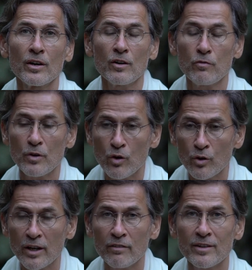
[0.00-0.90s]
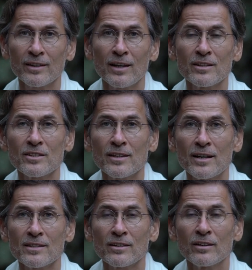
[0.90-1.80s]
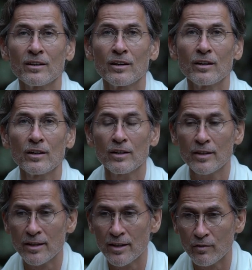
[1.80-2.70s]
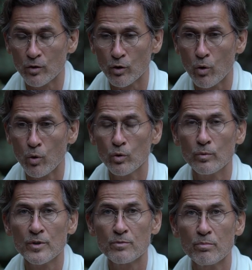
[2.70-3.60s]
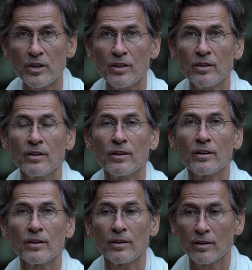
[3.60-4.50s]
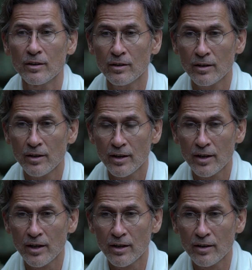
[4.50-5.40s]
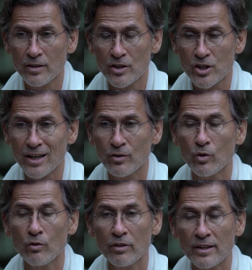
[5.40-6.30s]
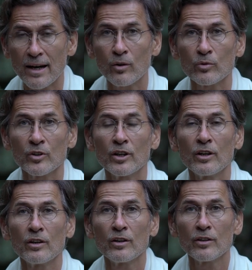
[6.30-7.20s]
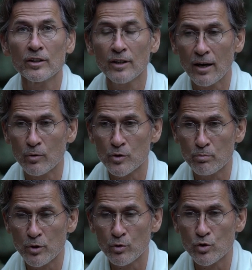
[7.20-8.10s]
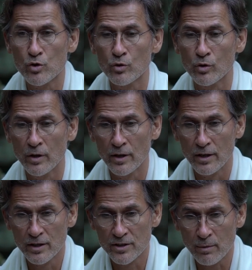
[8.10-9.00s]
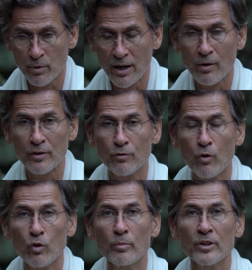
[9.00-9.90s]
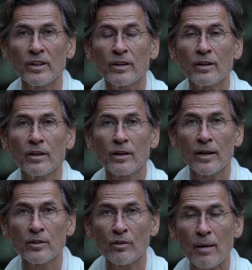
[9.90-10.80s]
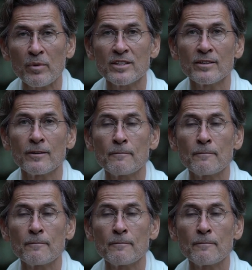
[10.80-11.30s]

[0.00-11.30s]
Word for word: If we don't have that understanding, then there will always be a shadow of a doubt that our spiritual somehow unfoldment can remedy.